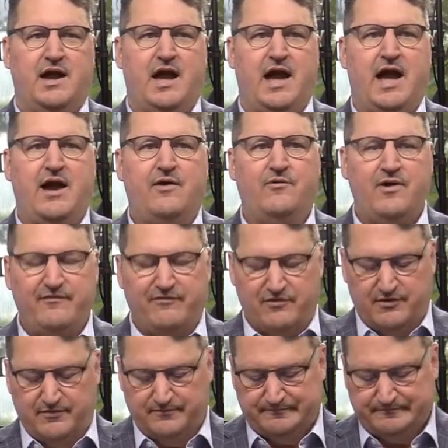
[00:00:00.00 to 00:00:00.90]

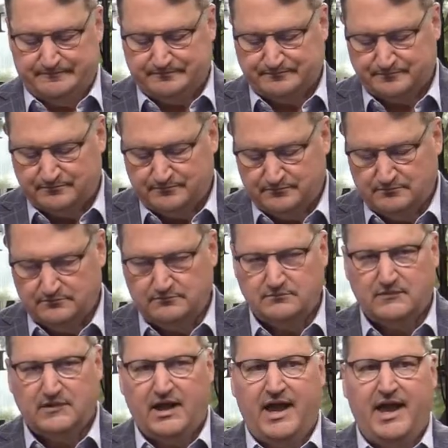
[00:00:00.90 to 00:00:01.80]
However,
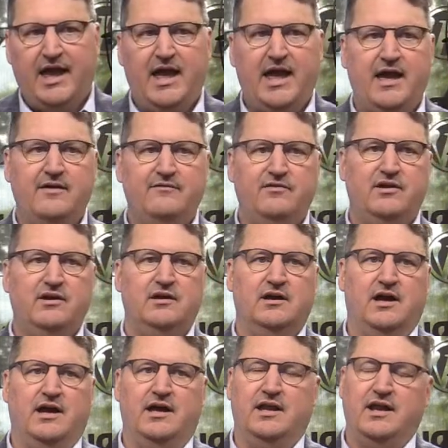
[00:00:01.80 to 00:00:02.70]

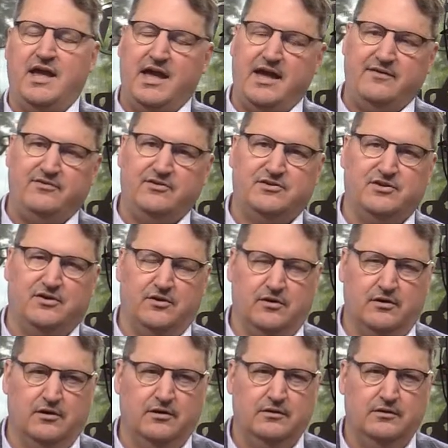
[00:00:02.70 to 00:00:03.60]
having an
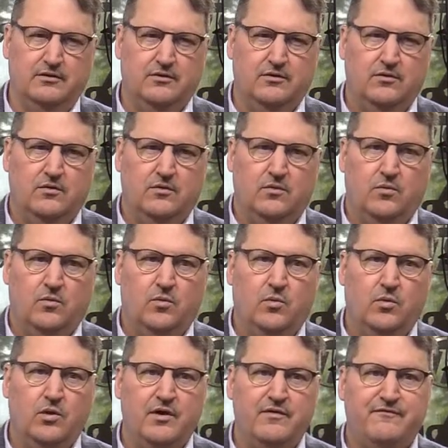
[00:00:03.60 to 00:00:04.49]
avatar
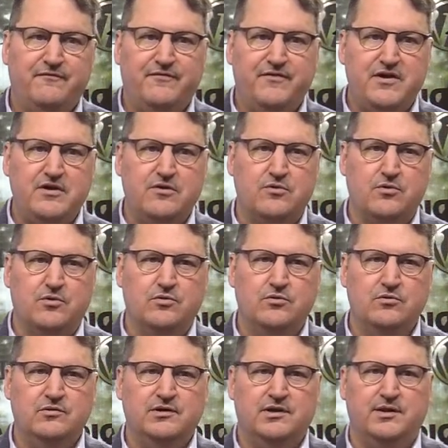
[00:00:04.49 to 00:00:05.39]
or a
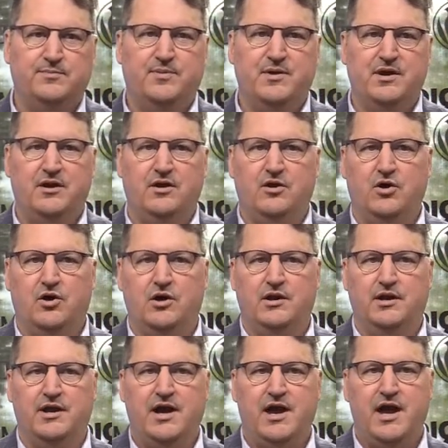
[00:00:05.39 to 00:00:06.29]
few, depending
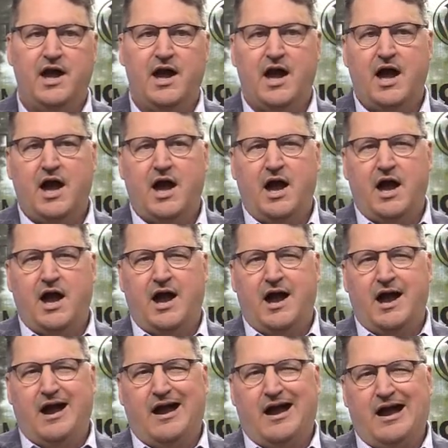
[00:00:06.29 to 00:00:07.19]
on
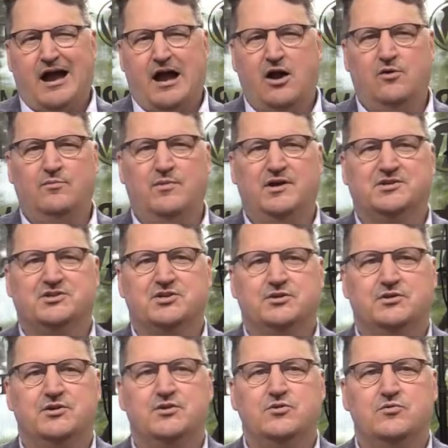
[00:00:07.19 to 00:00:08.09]
how much
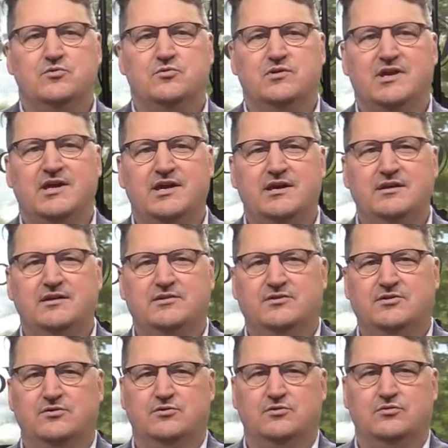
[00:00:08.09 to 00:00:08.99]
you
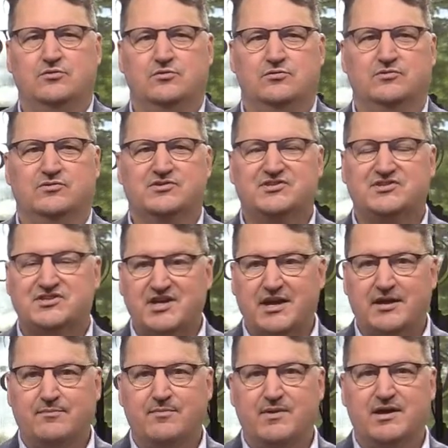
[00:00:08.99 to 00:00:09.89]
need to
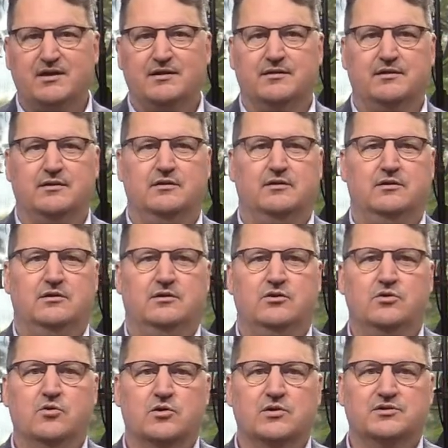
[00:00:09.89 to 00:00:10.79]
segment
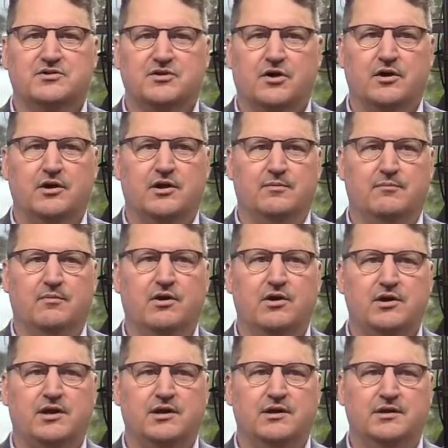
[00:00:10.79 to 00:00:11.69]
your target
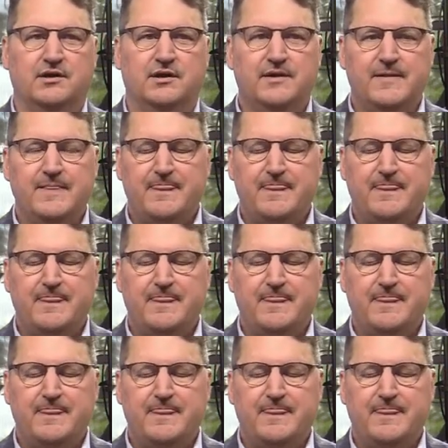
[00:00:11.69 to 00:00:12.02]
market,